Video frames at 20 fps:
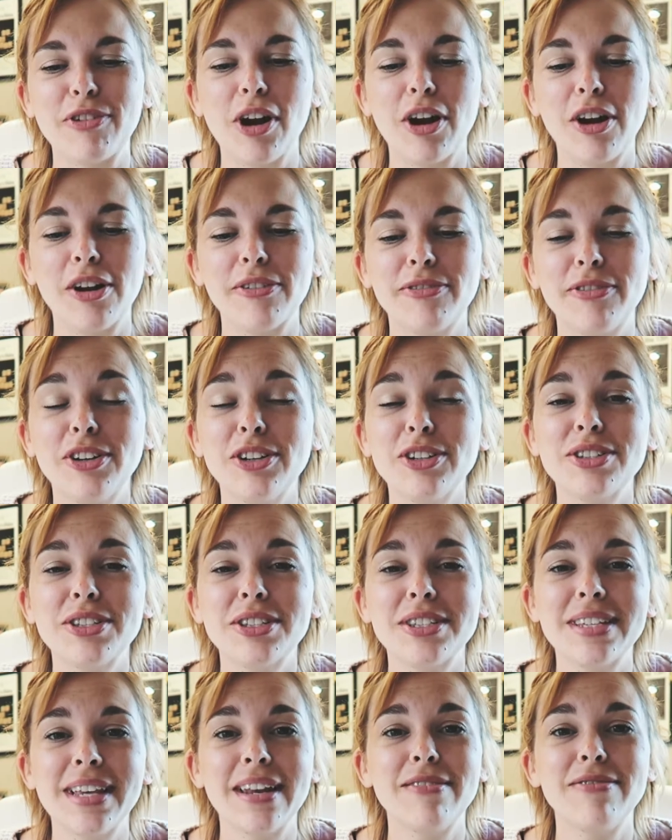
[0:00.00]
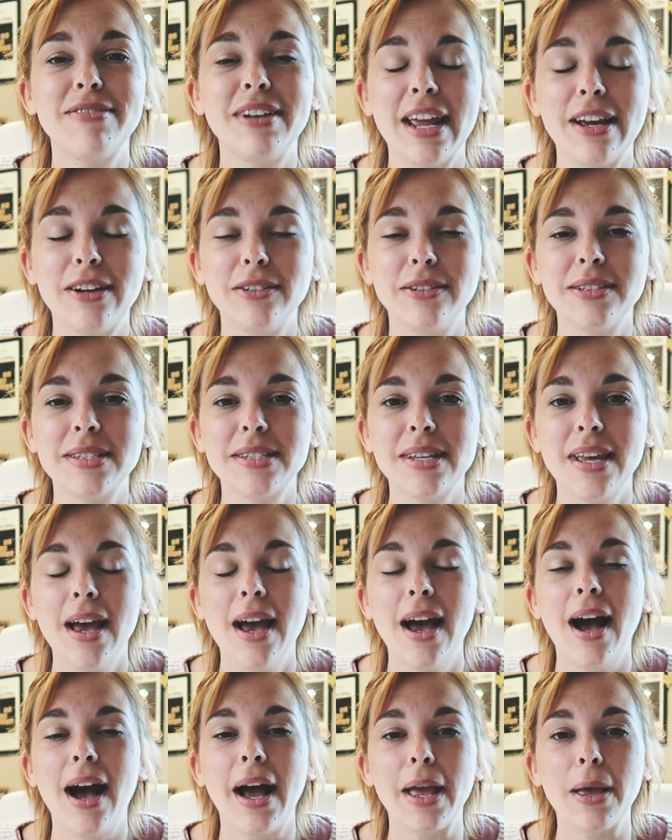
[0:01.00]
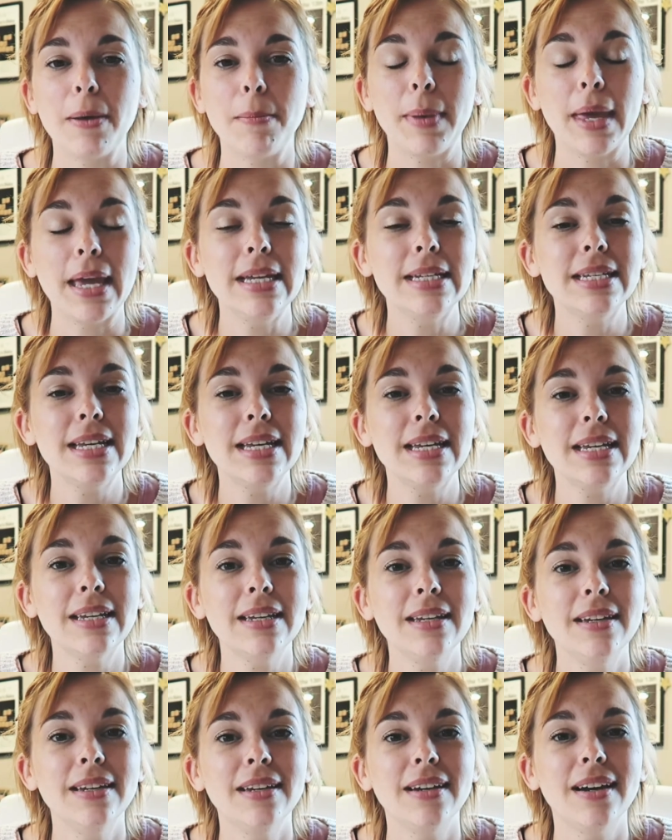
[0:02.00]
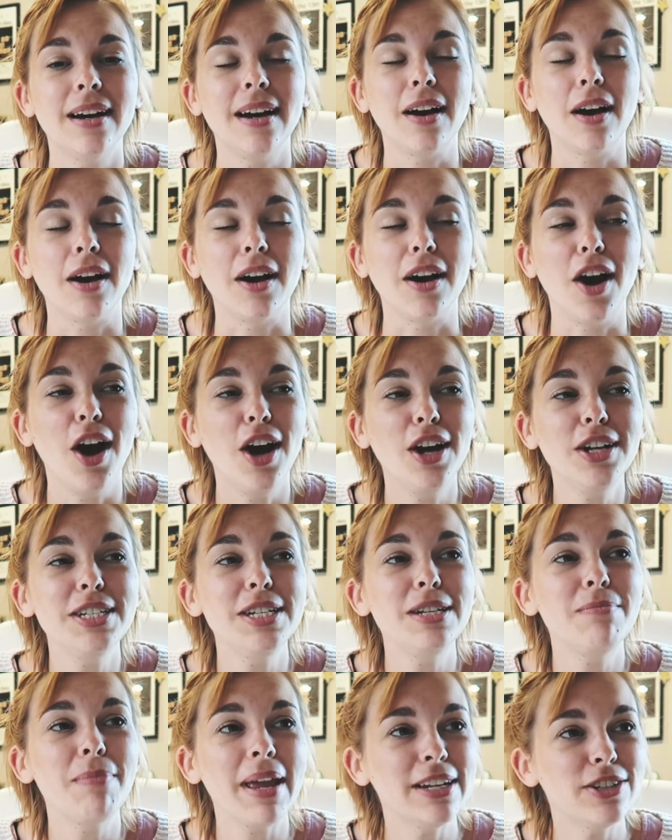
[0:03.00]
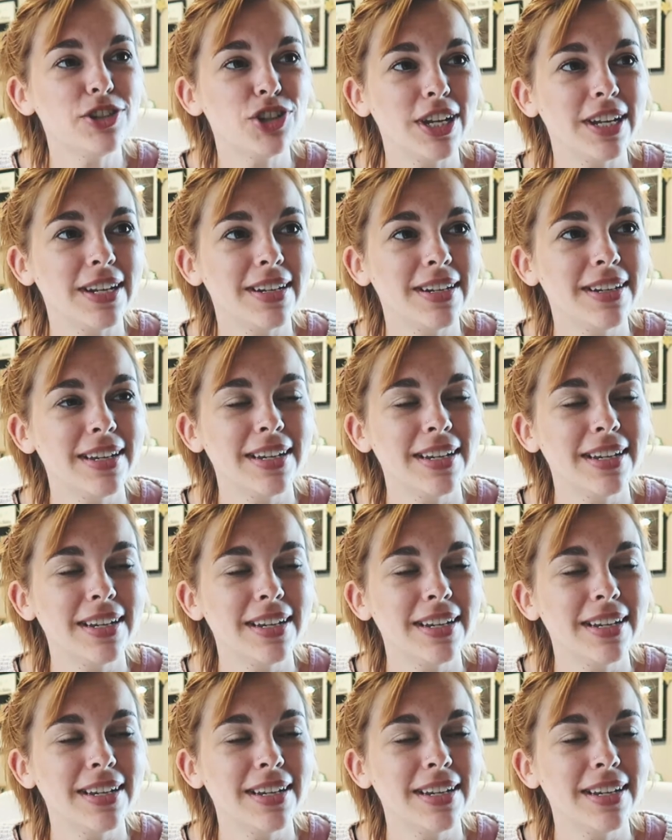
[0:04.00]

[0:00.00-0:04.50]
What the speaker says: our first set of nails, I am painting Haunted Mansion